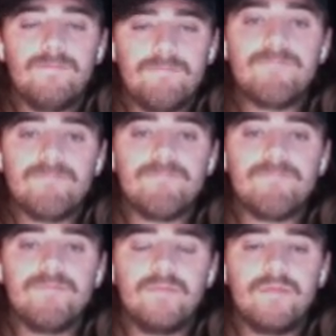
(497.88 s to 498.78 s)

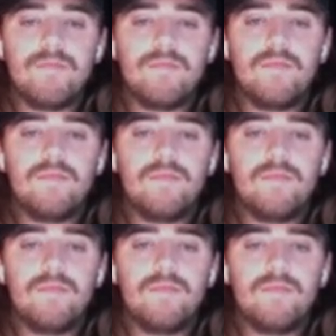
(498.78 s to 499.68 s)

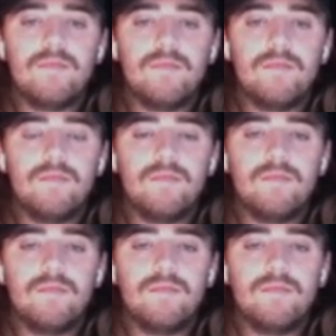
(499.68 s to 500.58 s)

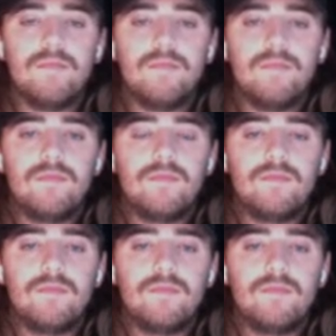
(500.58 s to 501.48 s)

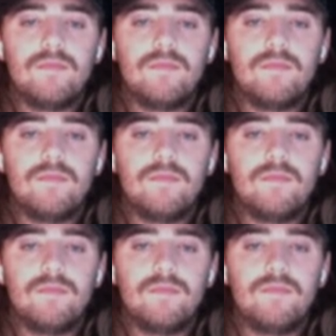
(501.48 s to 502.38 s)

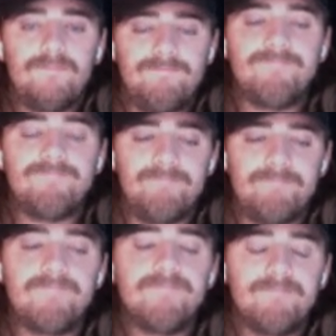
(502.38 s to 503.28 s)

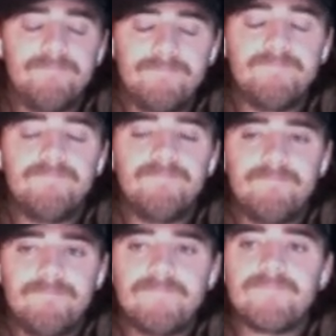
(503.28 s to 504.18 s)

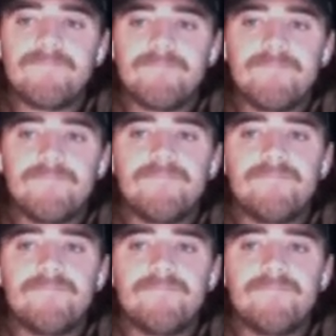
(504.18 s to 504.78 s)
(not speaking)